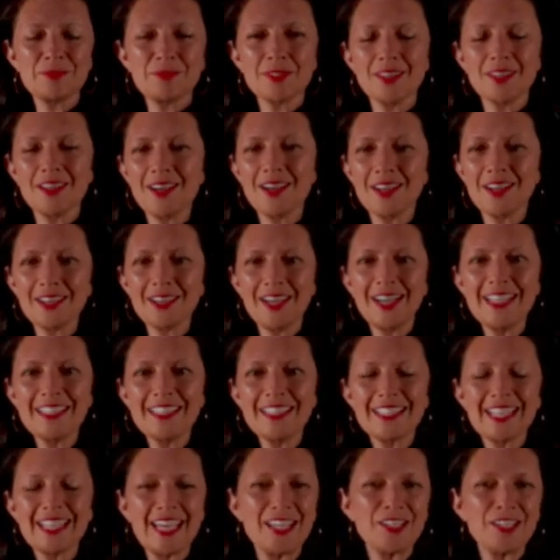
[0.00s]
Hi guys,
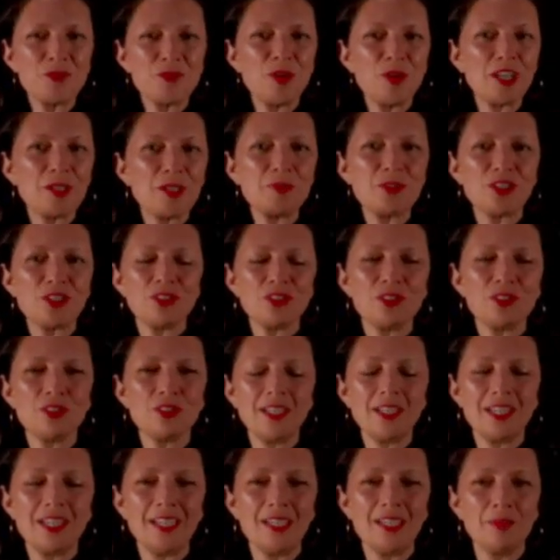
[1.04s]
and welcome to
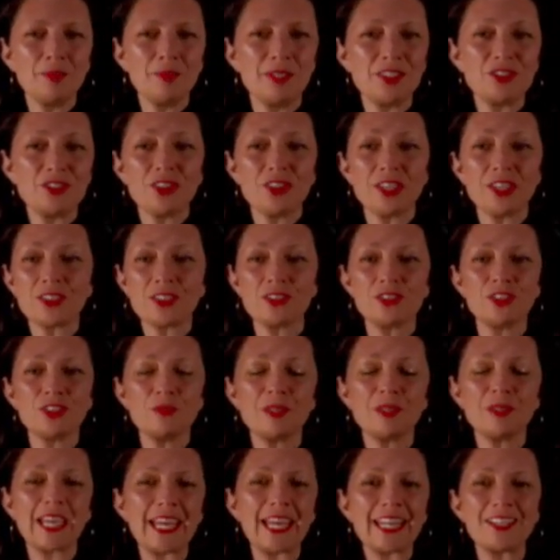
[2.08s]
Introduction to
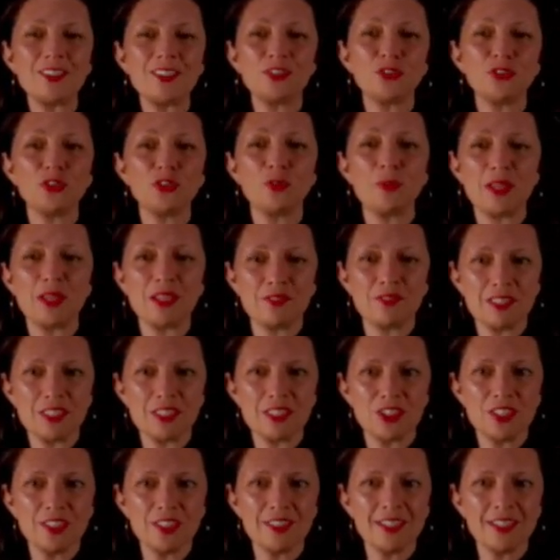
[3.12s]
Mechanical and Automotive
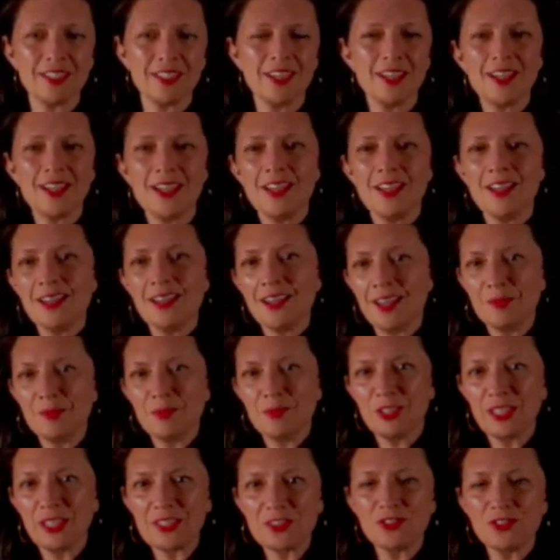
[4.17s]
Engineering. I'm your
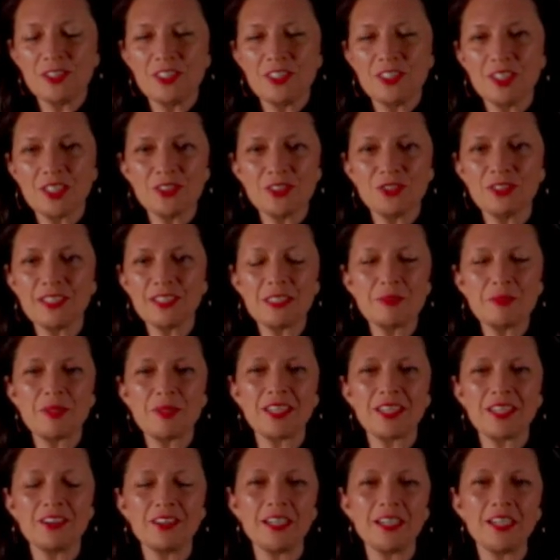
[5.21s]
lecturer, Dr. Elizabeth
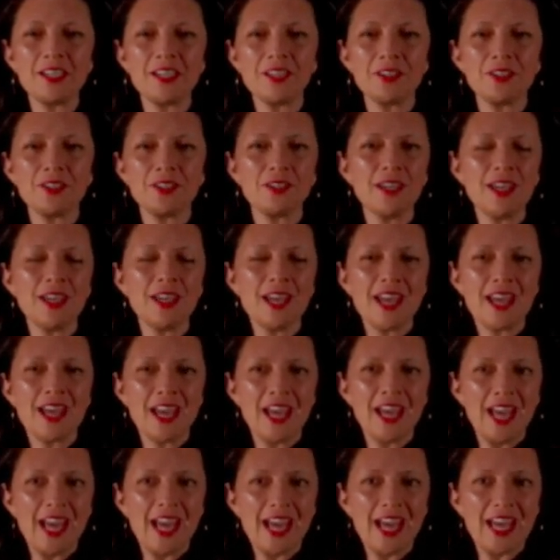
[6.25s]
Kiriakou,
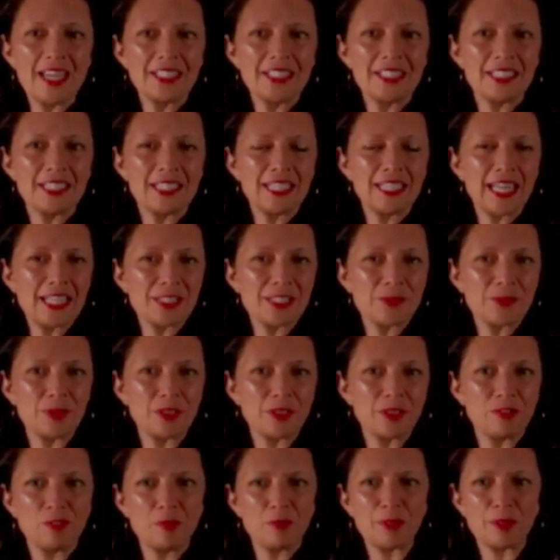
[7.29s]
and last week
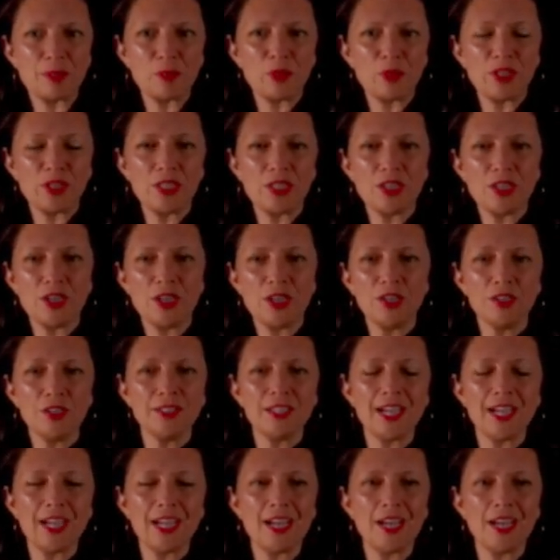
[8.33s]
we've been working
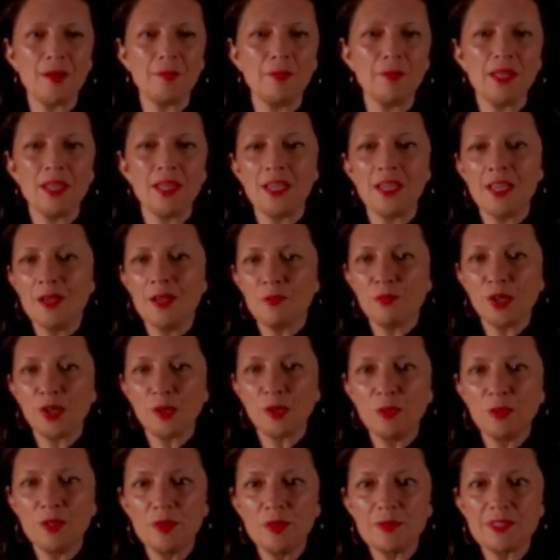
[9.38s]
on
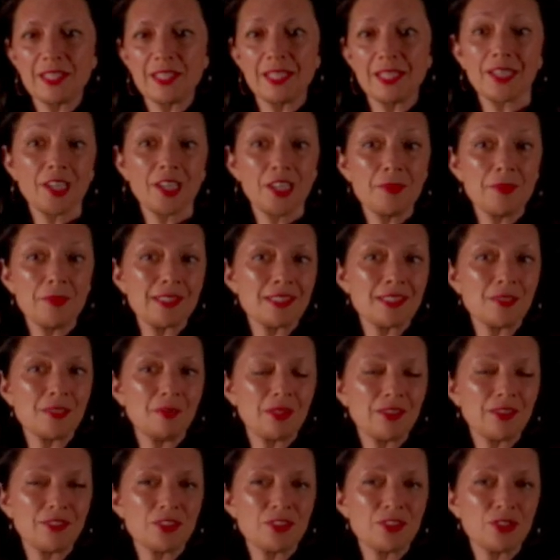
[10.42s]
problems that are going to be similar
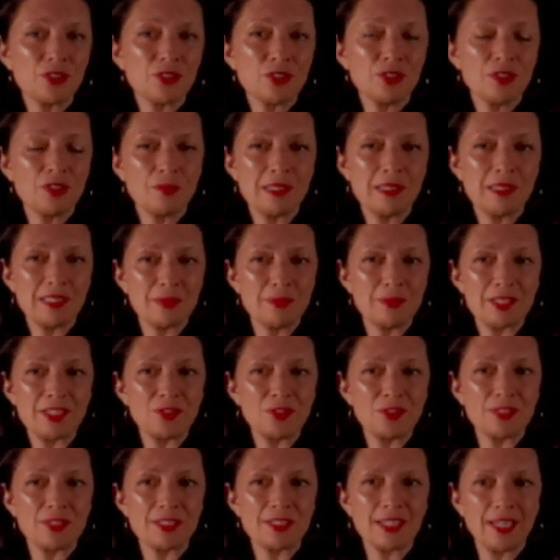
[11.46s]
to the mid-semester
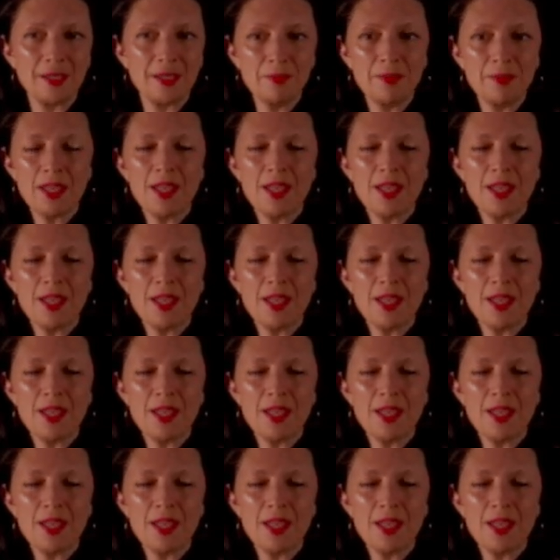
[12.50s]
exam.